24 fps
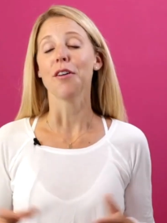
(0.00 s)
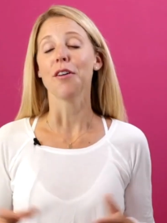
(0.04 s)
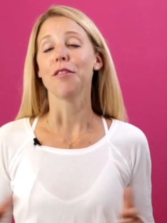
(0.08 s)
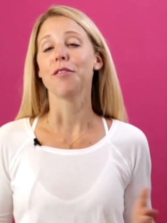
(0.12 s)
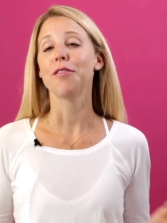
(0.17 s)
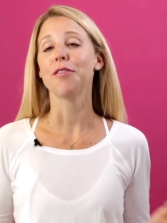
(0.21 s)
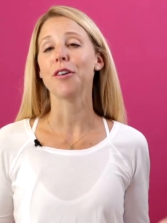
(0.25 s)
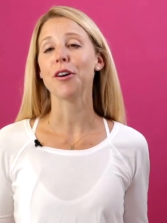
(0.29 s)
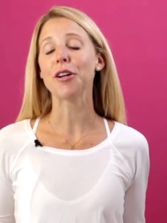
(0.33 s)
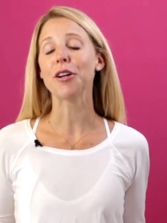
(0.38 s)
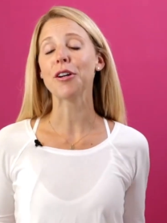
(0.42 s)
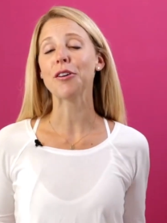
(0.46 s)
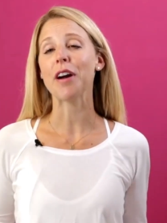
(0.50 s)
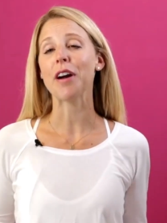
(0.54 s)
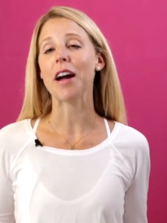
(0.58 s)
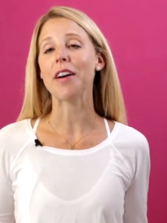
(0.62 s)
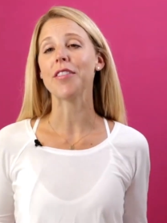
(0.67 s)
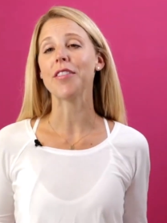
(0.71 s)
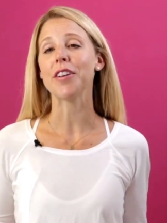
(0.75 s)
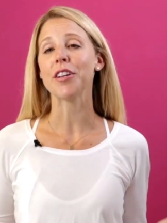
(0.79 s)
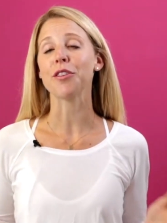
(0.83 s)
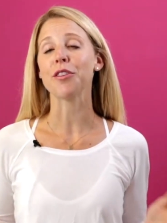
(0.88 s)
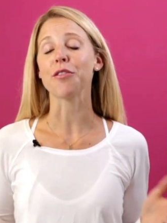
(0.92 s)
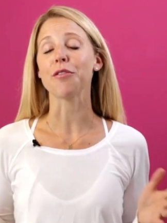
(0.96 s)

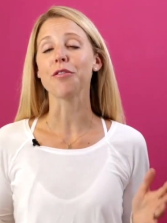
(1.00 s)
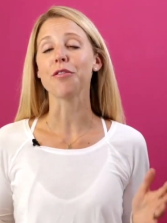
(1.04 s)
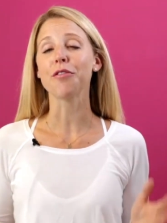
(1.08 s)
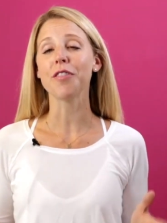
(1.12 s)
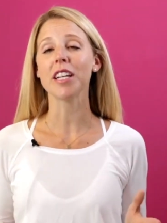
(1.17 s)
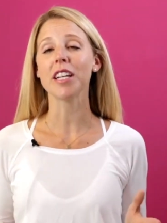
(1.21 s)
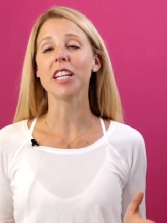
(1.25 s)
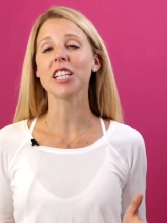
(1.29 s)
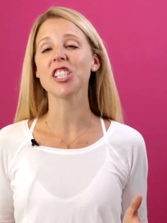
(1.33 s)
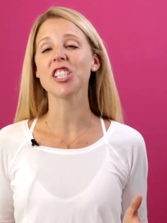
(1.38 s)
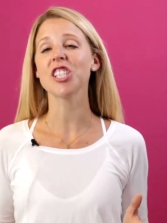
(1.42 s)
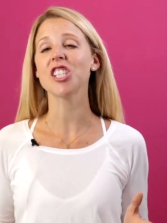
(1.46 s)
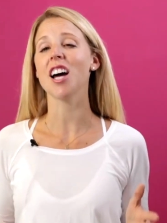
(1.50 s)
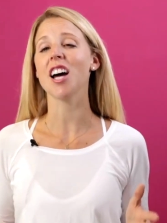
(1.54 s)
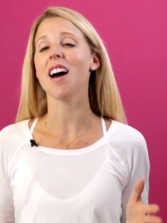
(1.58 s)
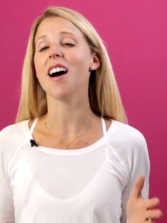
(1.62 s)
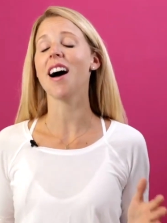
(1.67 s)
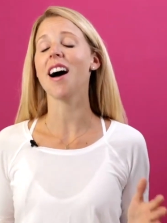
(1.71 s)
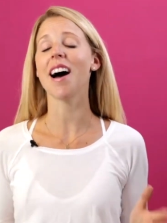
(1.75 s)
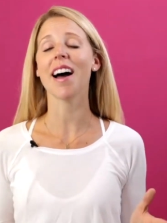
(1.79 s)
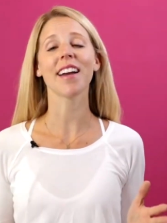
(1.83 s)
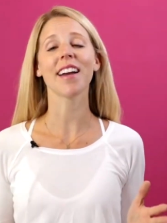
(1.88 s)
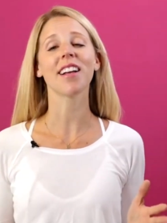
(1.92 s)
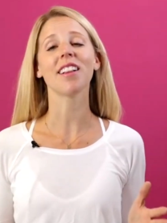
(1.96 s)
Photographing your finished
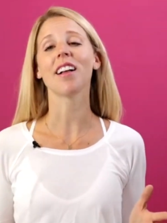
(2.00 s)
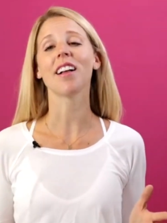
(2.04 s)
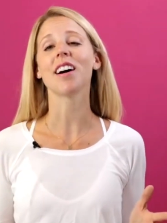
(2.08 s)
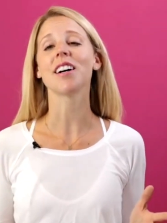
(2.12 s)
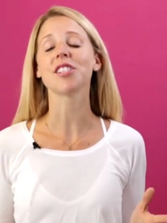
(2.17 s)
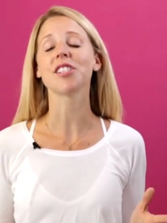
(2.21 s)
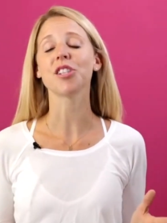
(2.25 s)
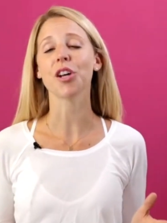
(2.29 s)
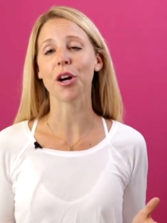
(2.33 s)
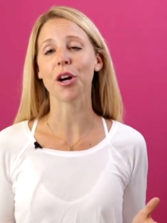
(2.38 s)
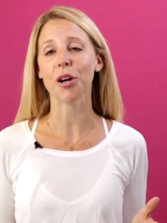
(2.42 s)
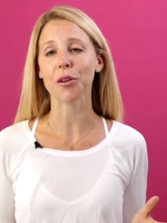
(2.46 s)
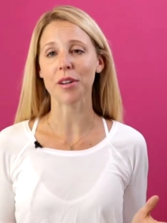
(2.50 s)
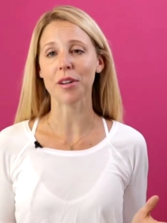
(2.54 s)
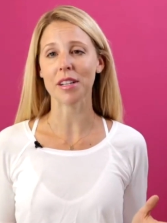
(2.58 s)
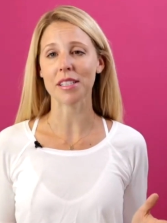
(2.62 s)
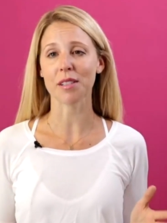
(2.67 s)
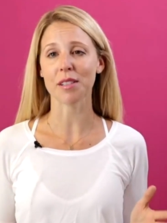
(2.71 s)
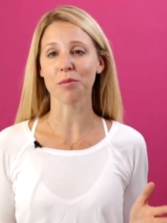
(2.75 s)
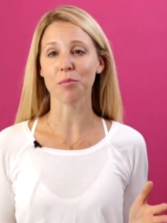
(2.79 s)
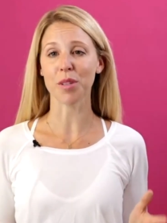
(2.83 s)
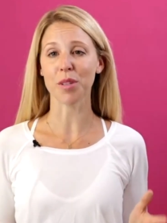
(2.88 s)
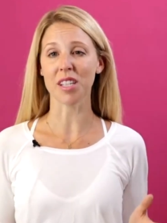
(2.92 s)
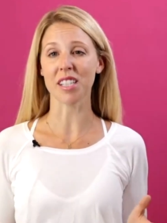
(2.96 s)
high-gloss art
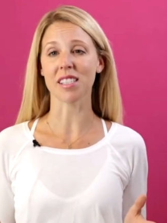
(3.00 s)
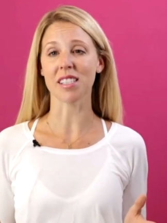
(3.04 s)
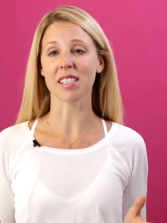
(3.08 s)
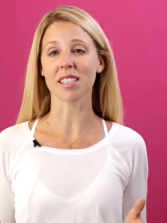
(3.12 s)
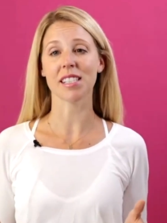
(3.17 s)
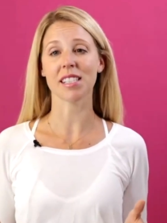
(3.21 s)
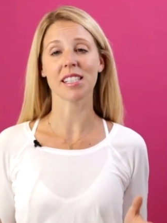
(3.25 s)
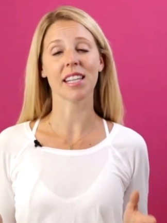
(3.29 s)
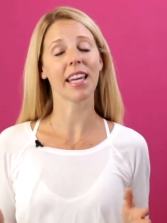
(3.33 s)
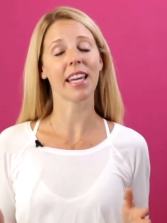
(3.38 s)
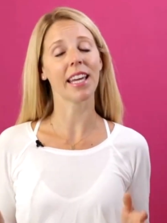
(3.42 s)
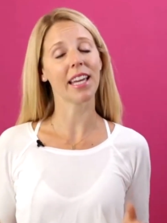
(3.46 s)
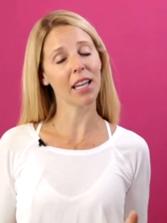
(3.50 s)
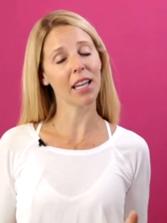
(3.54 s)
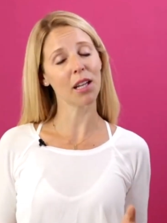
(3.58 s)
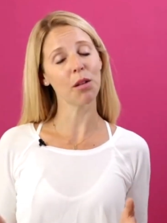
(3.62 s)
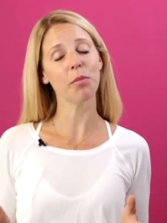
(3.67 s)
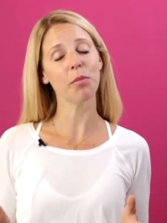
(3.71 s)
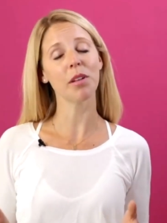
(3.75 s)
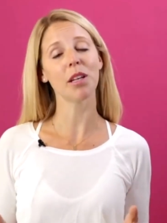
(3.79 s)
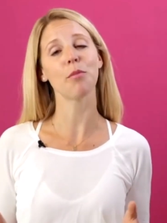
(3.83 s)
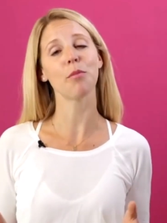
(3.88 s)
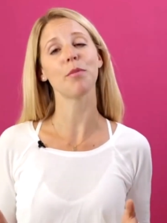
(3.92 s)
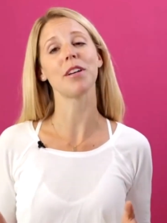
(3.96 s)
resin pieces can
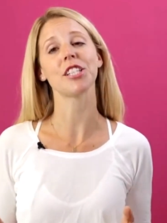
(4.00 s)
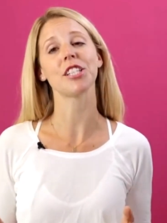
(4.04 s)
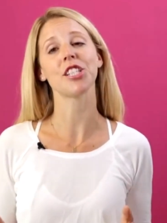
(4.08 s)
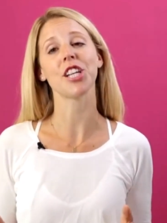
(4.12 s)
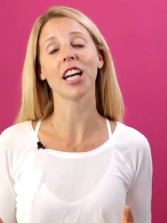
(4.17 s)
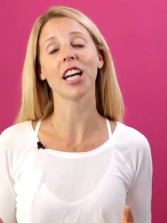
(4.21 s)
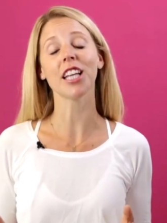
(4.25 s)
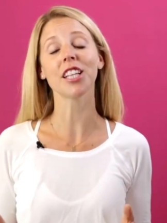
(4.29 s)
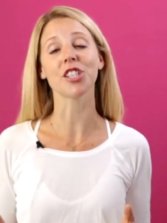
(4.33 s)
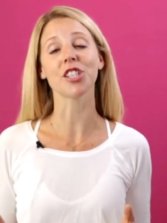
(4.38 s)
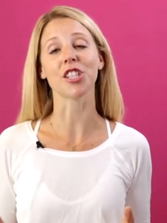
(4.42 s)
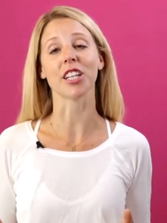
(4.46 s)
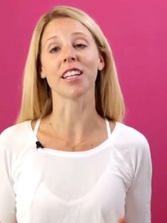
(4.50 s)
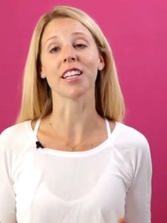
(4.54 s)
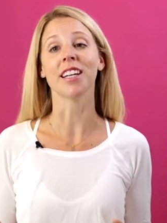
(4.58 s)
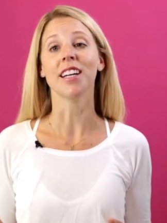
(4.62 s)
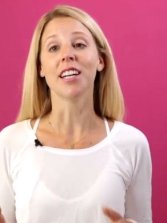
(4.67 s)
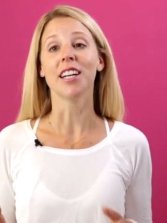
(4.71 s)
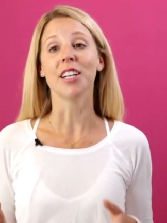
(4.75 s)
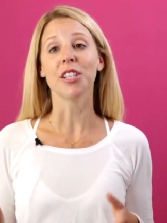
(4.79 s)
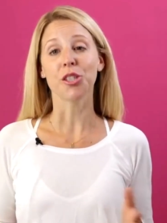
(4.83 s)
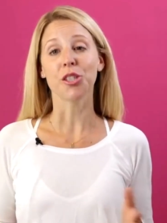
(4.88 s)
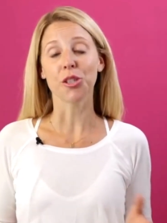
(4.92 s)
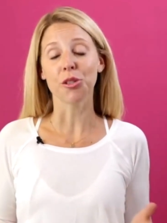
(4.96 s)
be a bit challenging
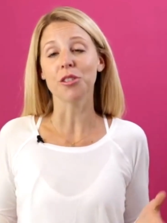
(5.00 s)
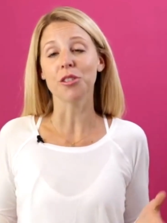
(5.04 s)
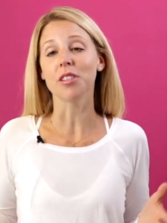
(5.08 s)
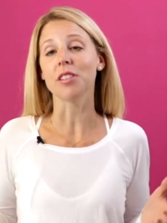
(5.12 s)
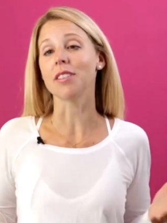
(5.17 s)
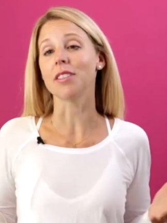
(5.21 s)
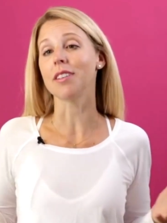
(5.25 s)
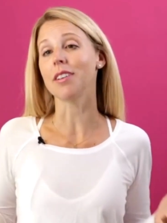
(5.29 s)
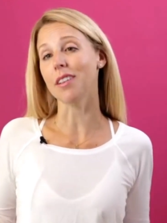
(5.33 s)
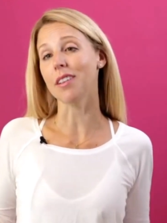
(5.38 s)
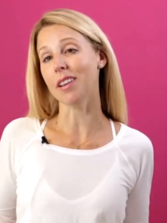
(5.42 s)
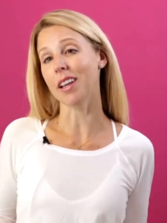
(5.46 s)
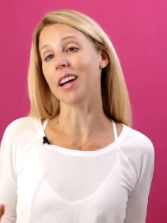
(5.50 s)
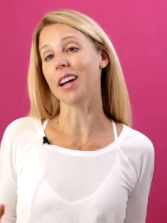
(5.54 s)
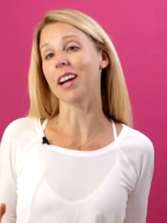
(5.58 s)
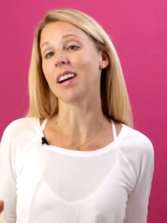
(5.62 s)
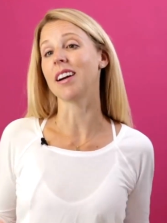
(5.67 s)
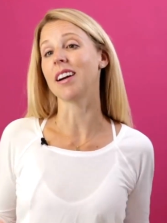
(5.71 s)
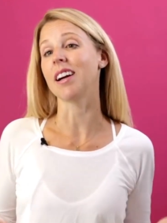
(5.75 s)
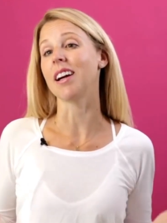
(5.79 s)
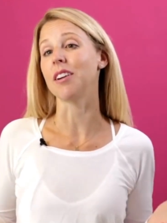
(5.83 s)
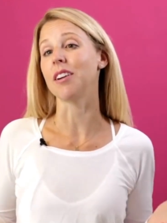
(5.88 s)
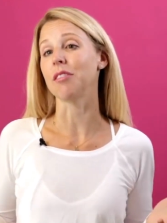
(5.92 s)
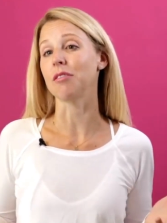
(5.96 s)
due to glare
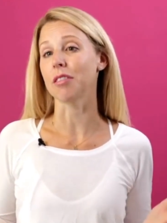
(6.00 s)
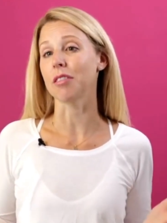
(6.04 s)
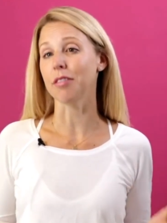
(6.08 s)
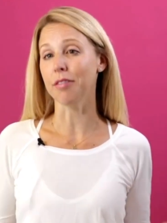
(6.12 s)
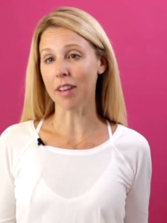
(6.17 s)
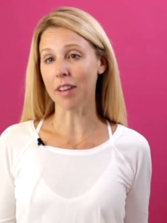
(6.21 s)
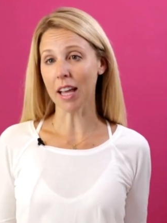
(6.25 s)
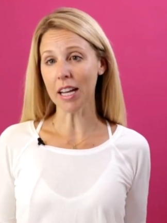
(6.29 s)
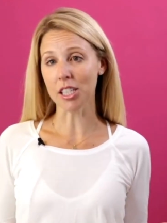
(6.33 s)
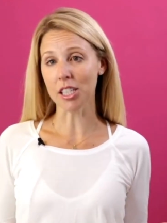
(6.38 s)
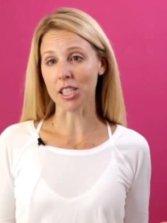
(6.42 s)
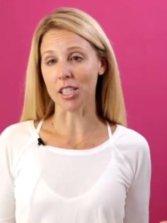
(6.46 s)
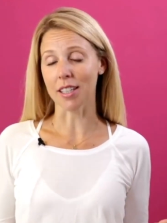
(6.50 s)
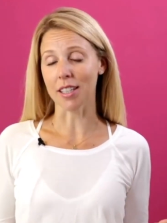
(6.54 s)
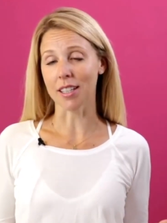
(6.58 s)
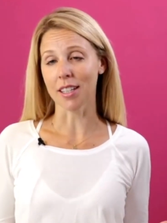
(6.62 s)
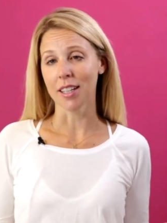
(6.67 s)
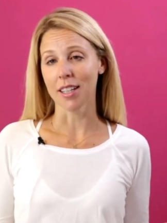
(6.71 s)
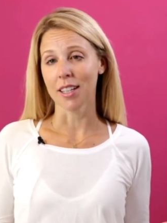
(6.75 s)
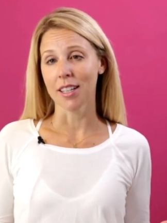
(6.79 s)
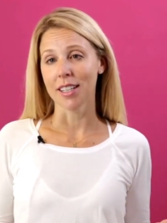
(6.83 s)
and reflection.